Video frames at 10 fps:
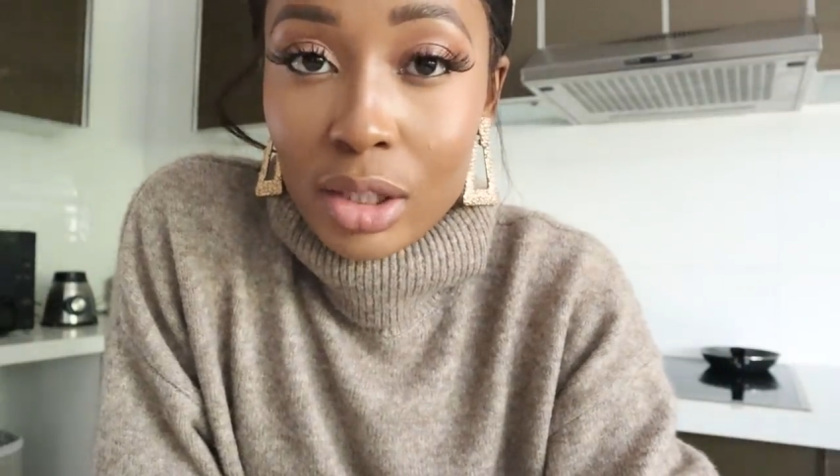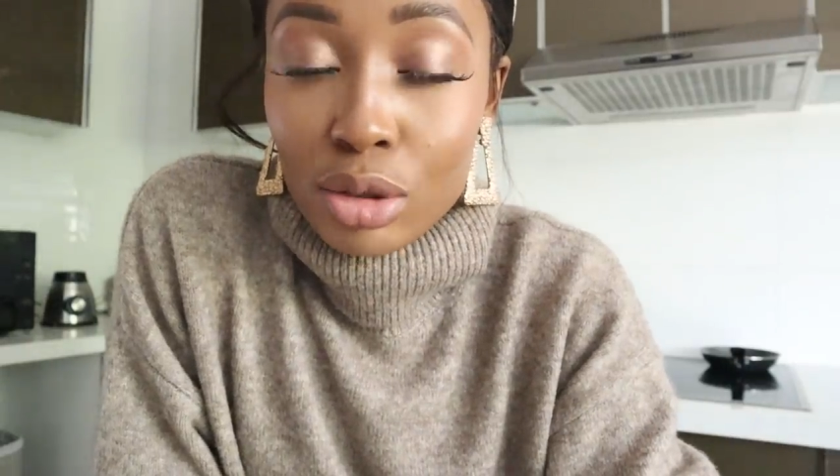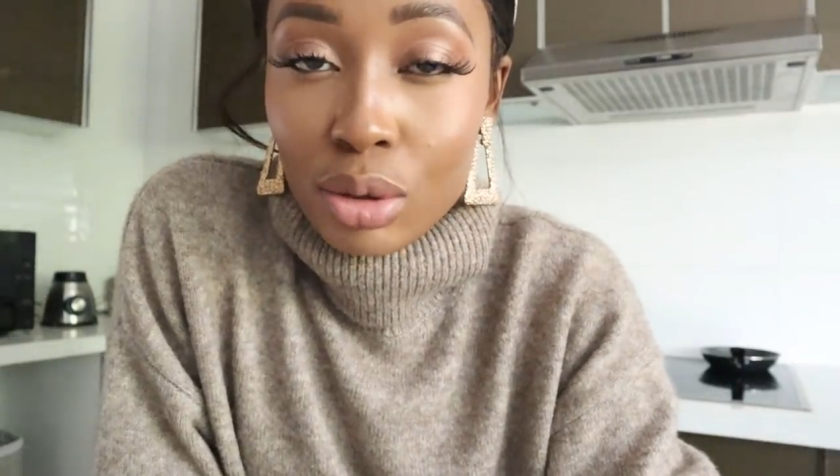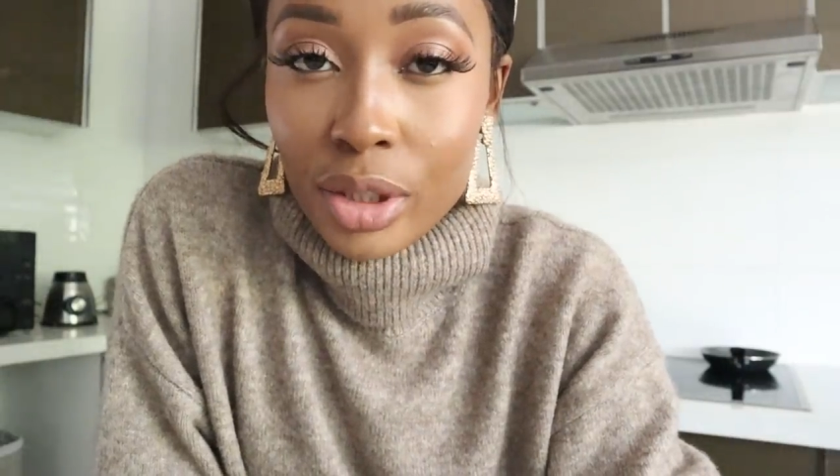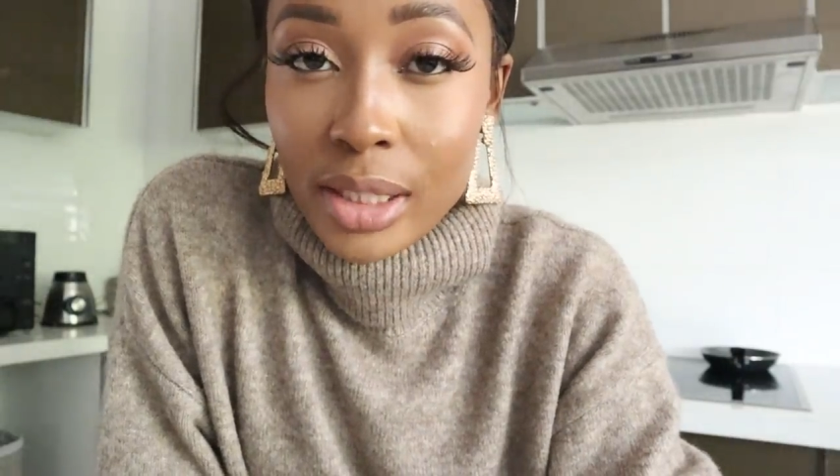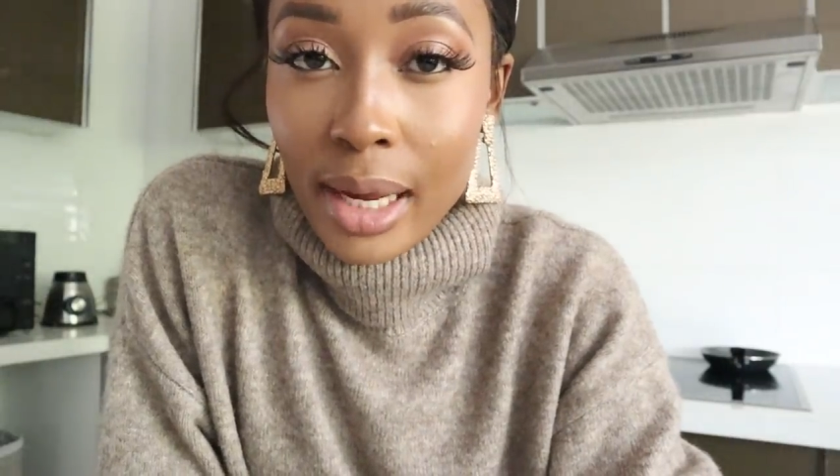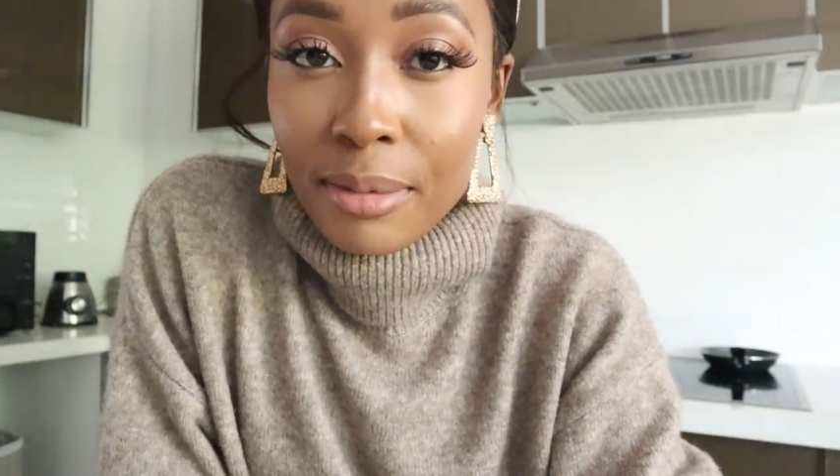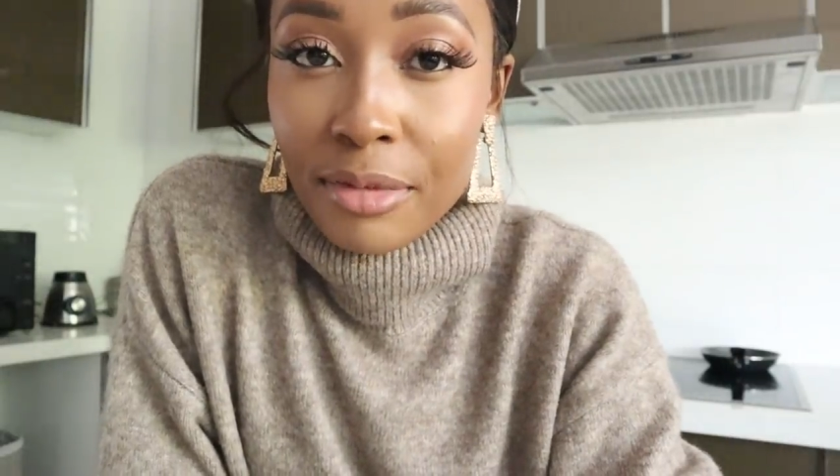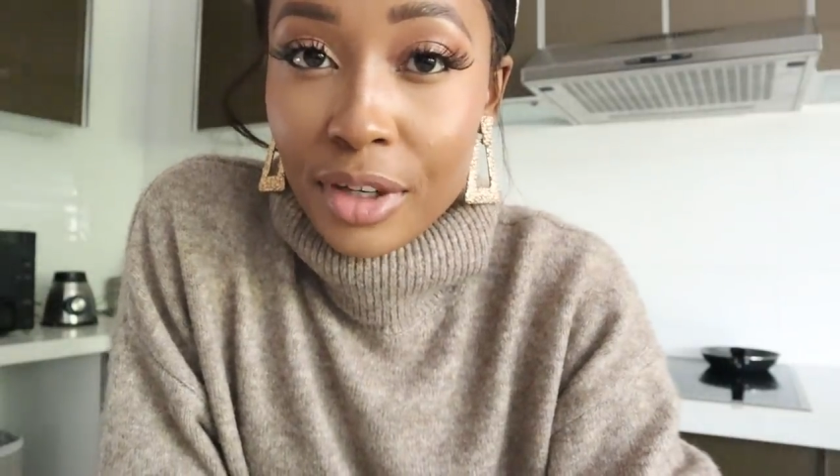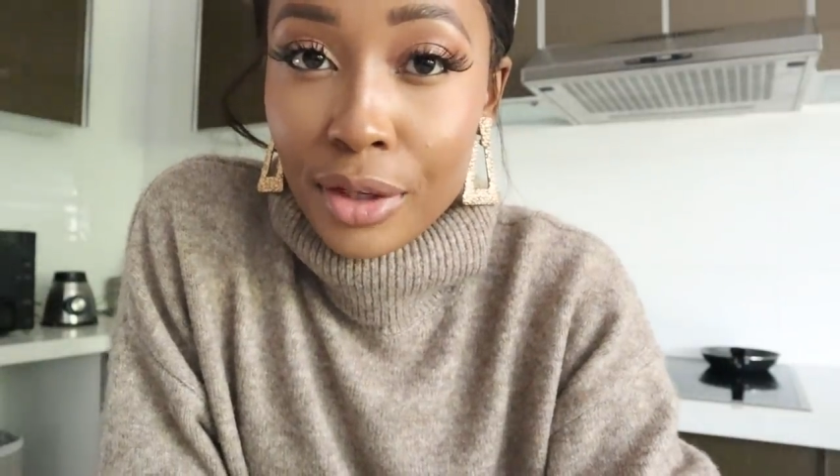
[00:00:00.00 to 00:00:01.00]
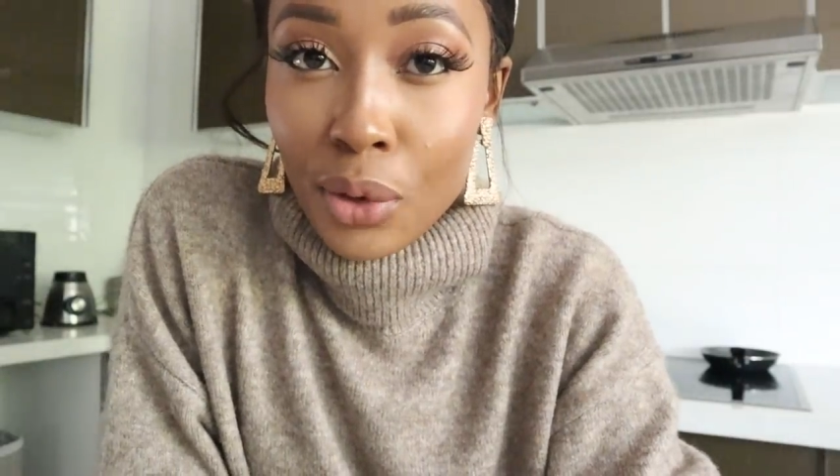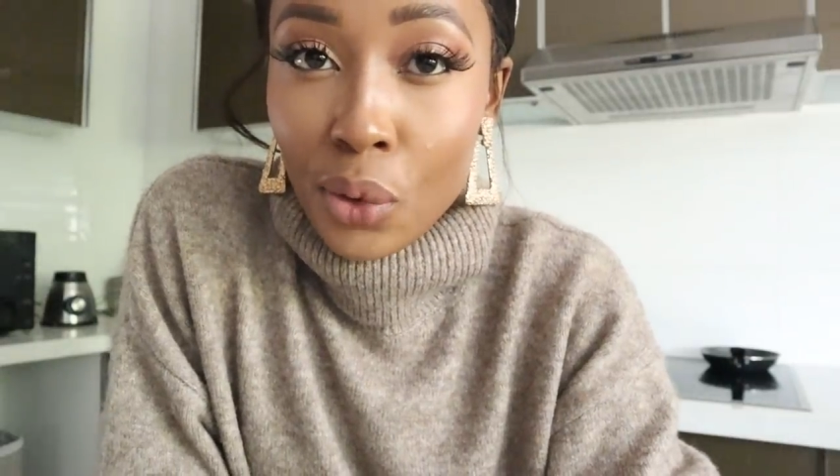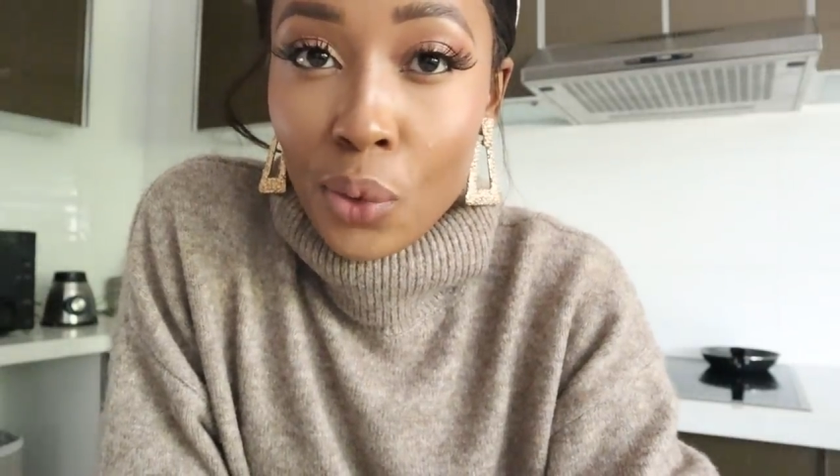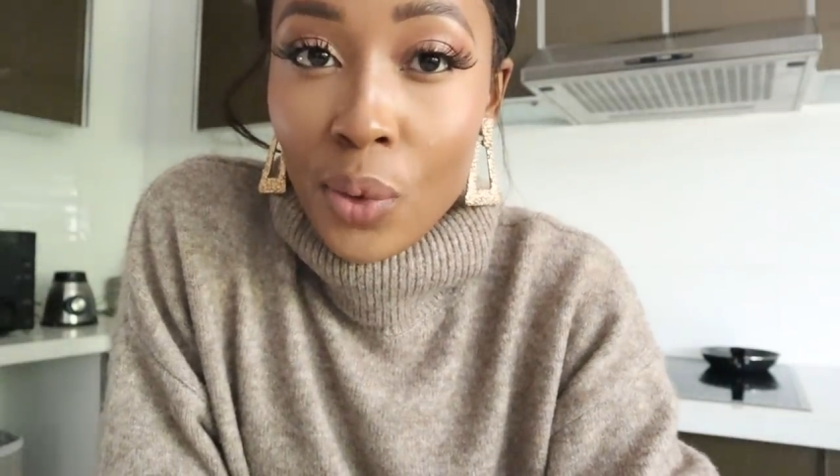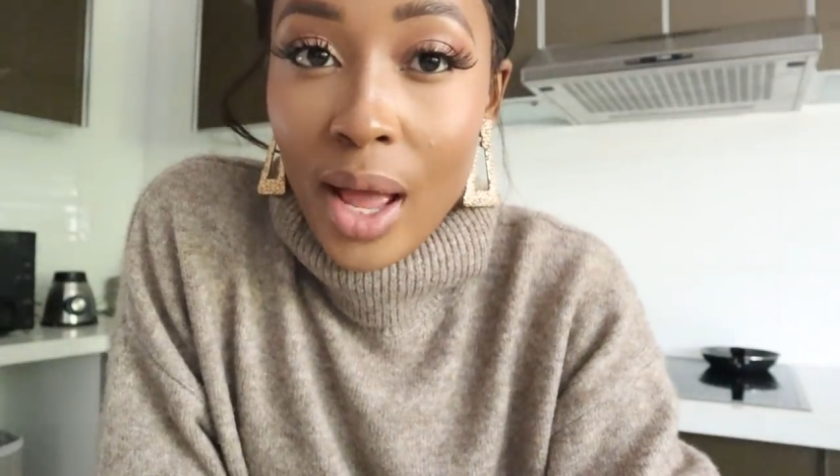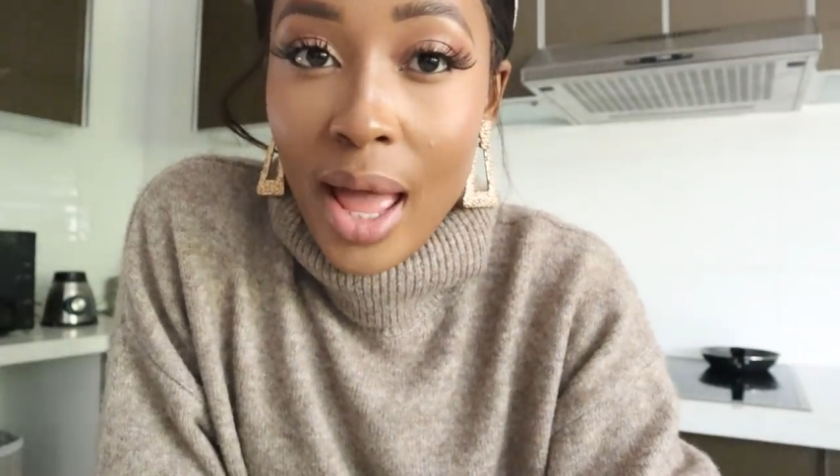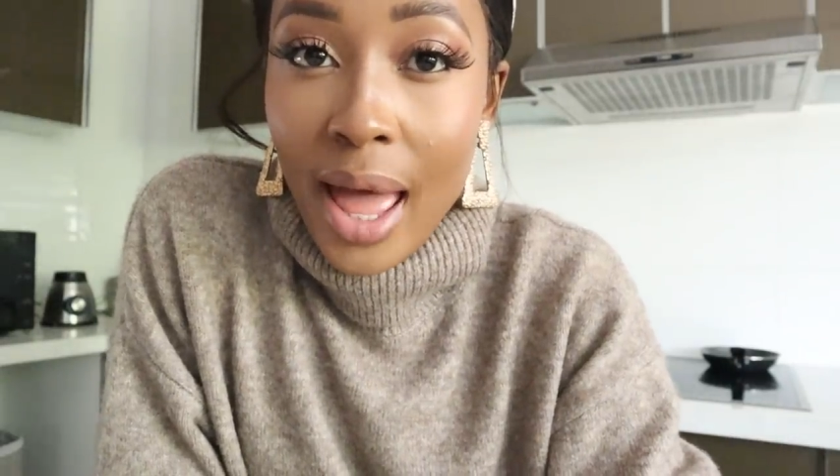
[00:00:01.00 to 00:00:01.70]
the story time video.